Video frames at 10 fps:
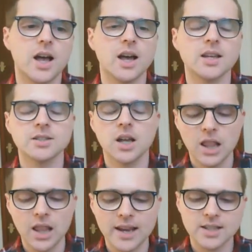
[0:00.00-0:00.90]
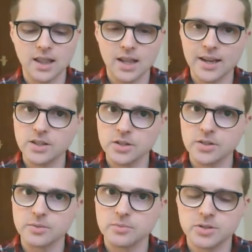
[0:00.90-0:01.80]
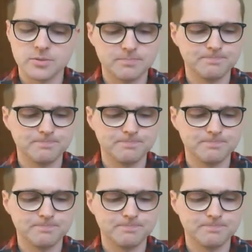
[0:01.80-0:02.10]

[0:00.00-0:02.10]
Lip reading: and collect like terms.